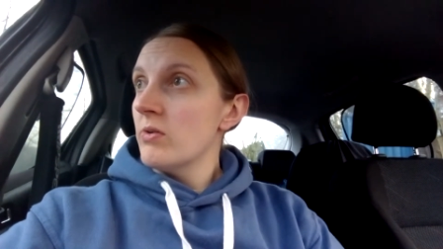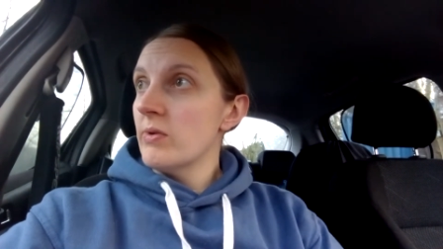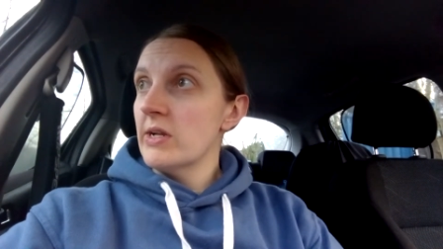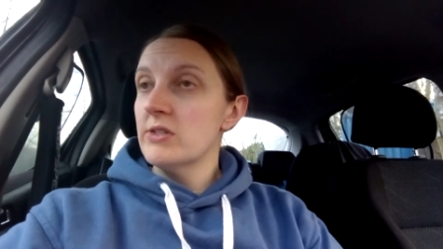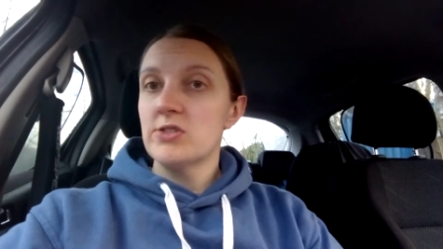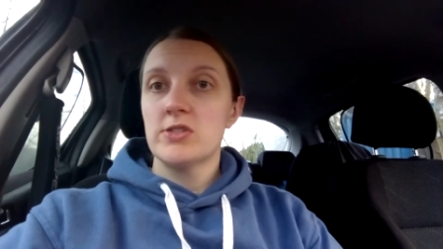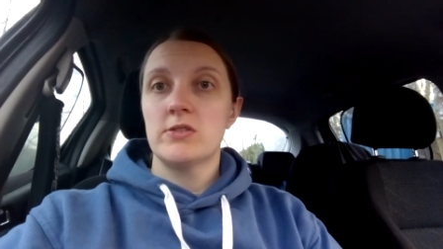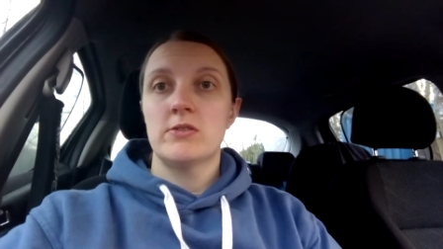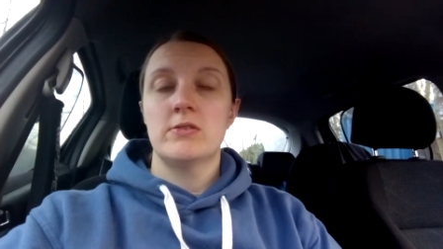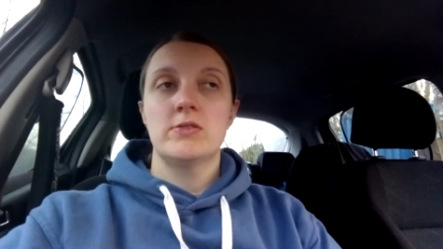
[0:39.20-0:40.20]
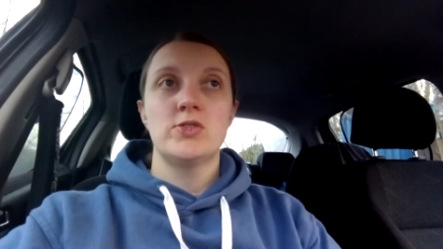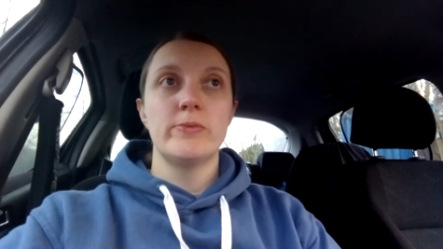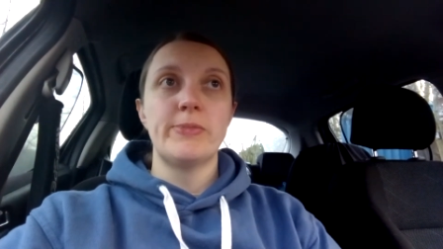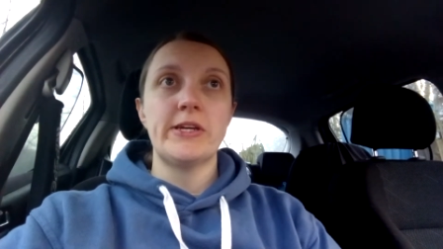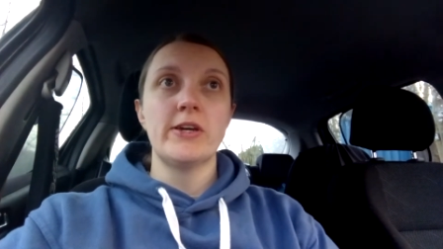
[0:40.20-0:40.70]
Which
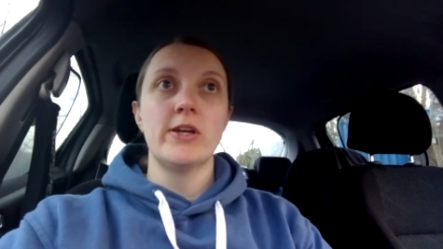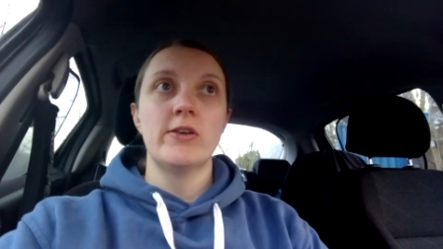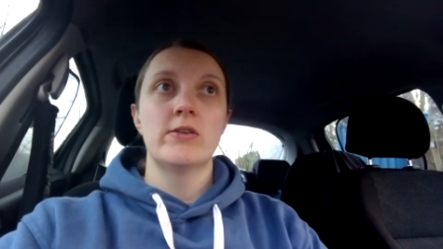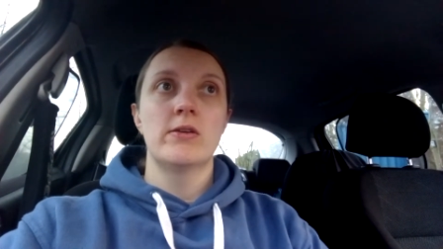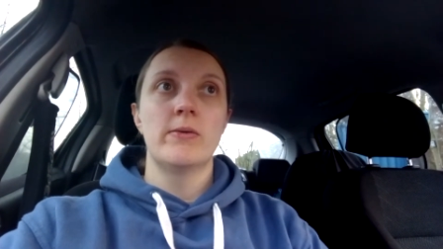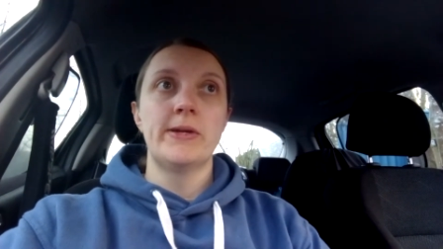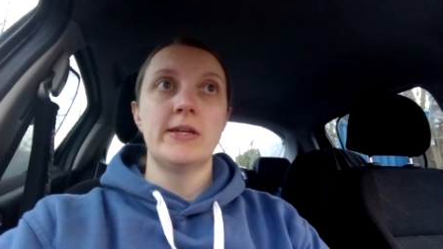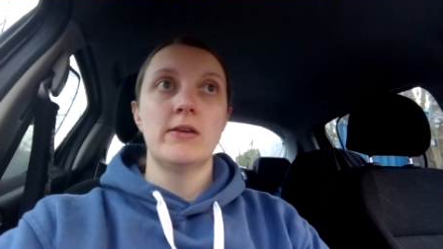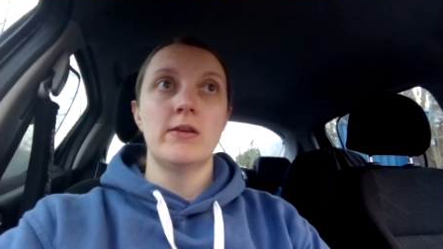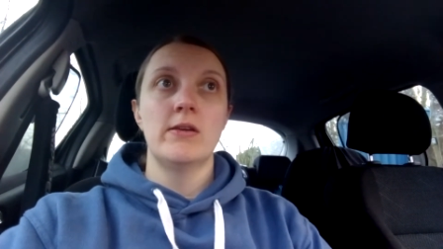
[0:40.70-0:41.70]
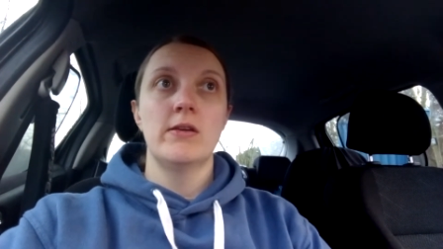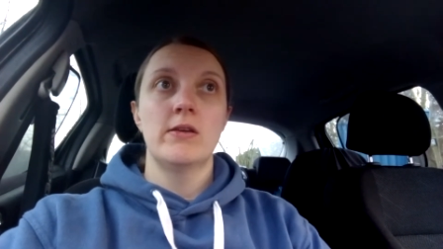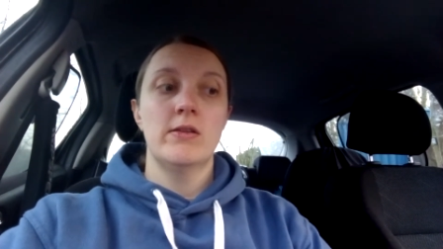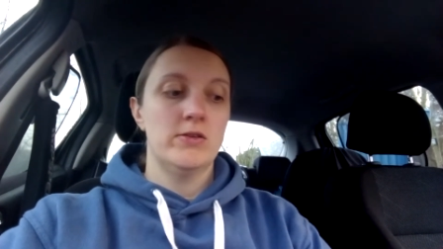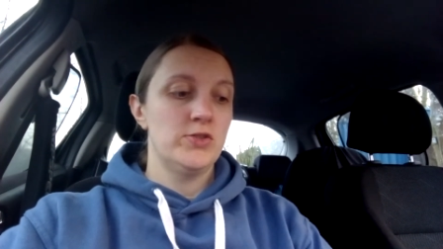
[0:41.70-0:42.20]
should be good. I mean,
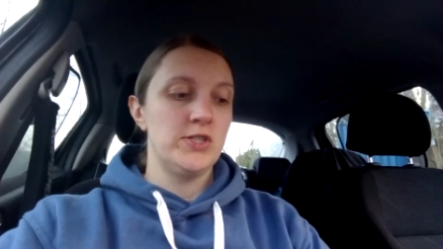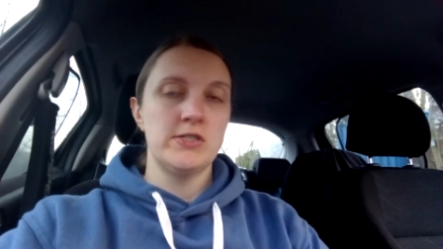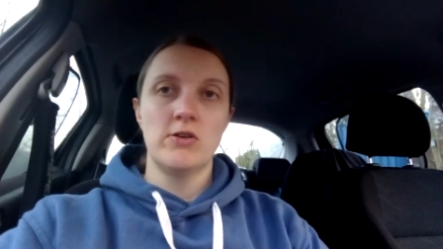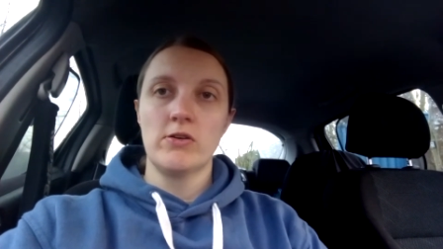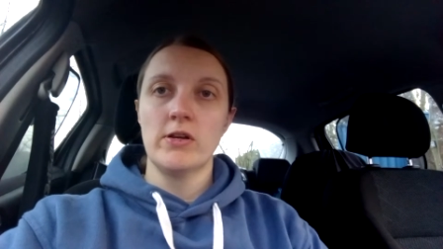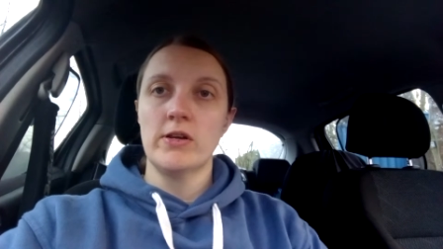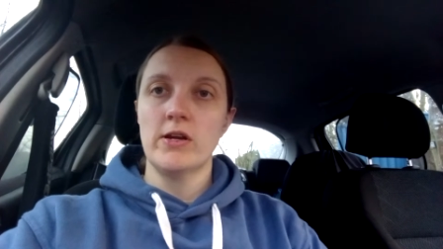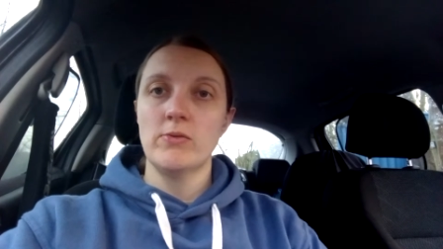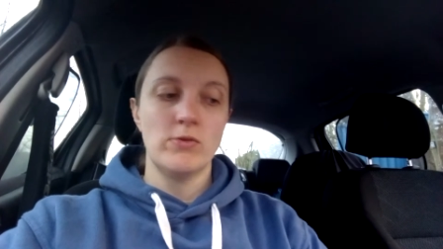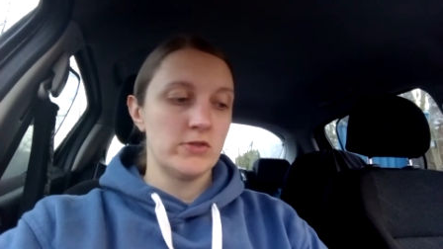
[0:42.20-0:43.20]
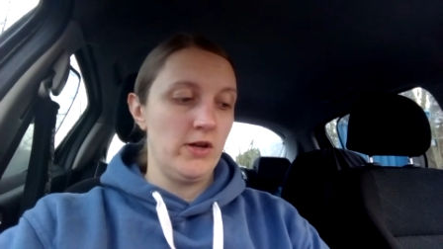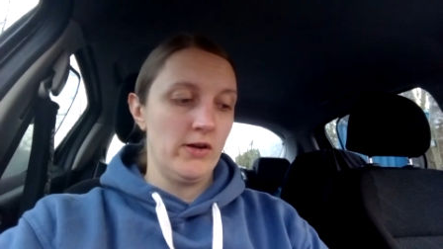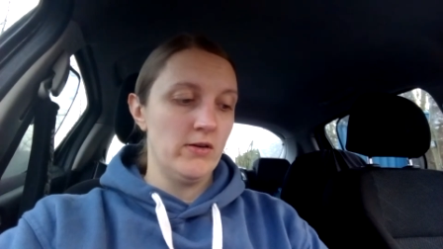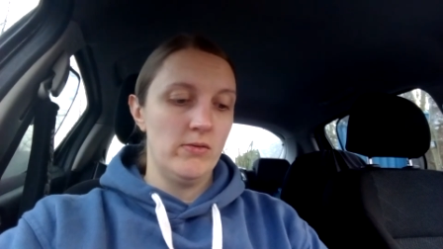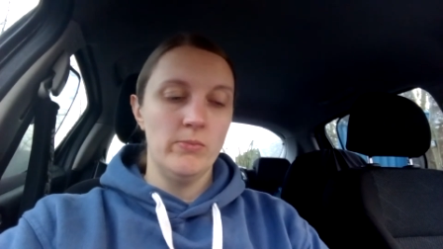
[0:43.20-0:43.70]
she's not going to know what's
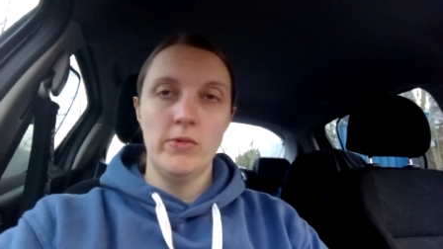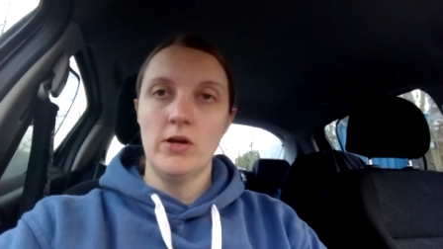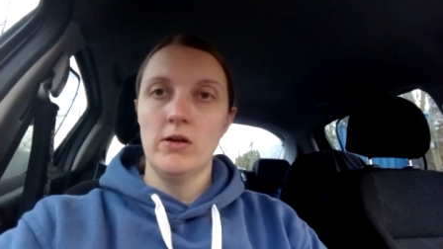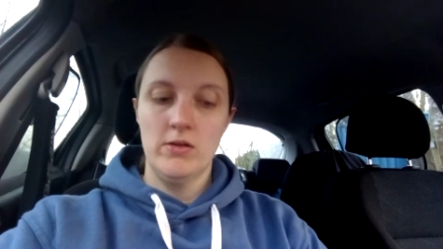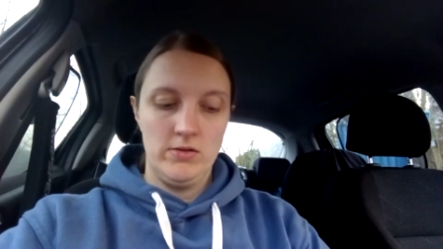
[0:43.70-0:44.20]
going on, but